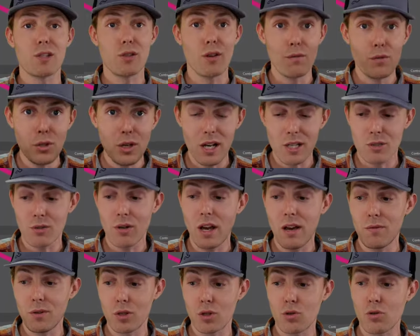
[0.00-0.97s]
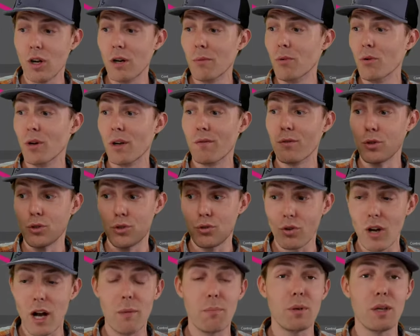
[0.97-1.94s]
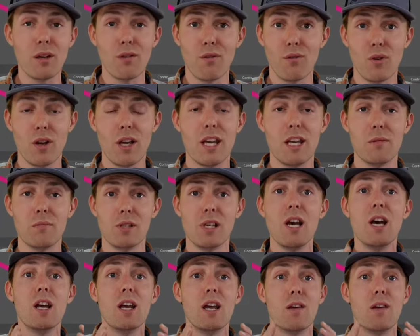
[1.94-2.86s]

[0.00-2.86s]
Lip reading: So if you guys are having trouble, if you're dropping frames,